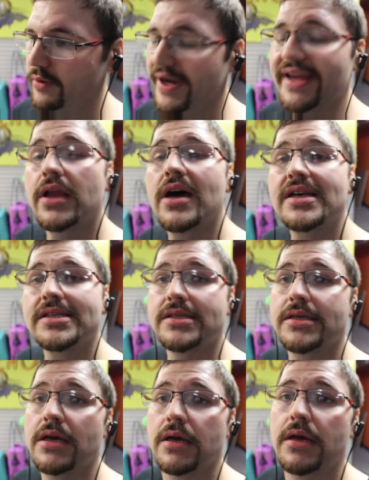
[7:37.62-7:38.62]
Weight
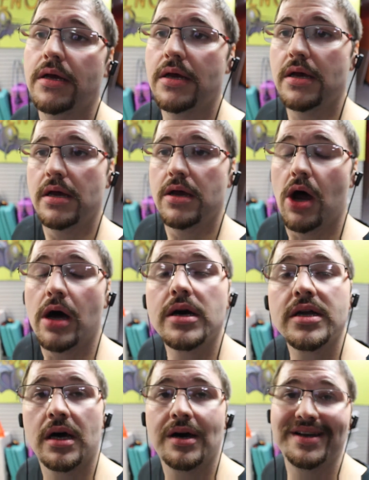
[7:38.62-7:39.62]
loss,
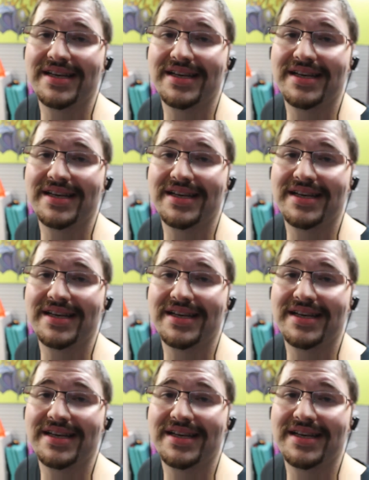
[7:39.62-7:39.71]
all in all,